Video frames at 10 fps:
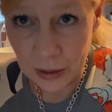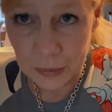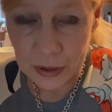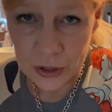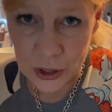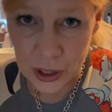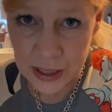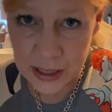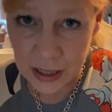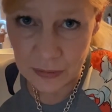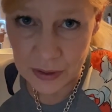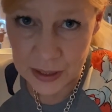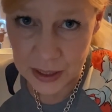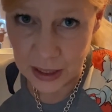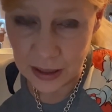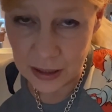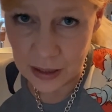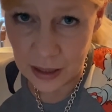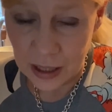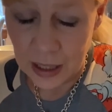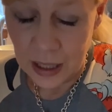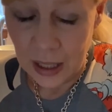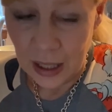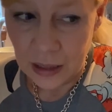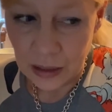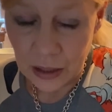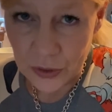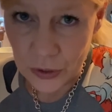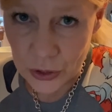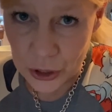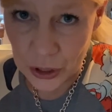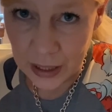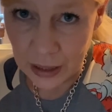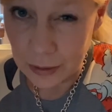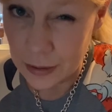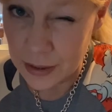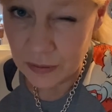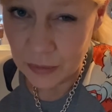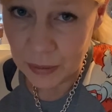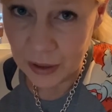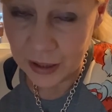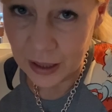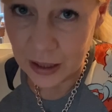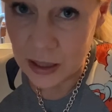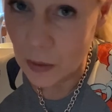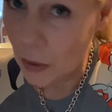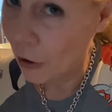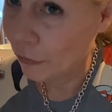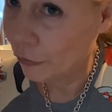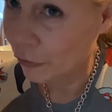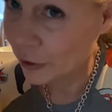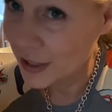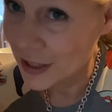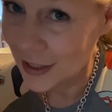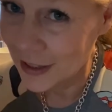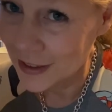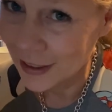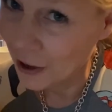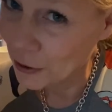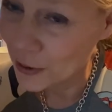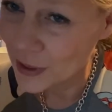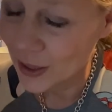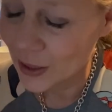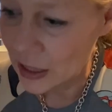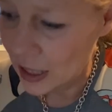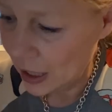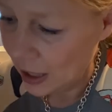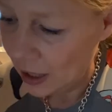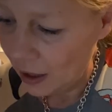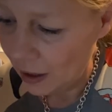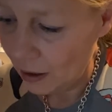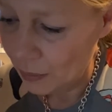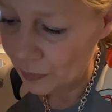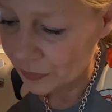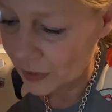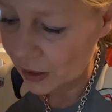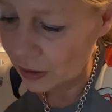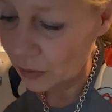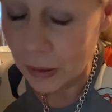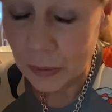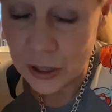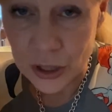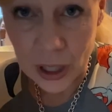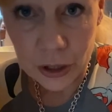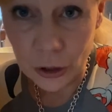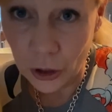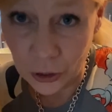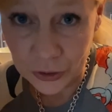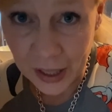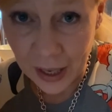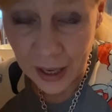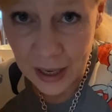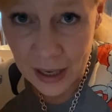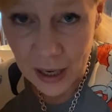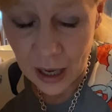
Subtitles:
I'm going to try to save the seeds and let those dry out and see if maybe I can get some free seeds. Always good. You might want to check your Aldi ad.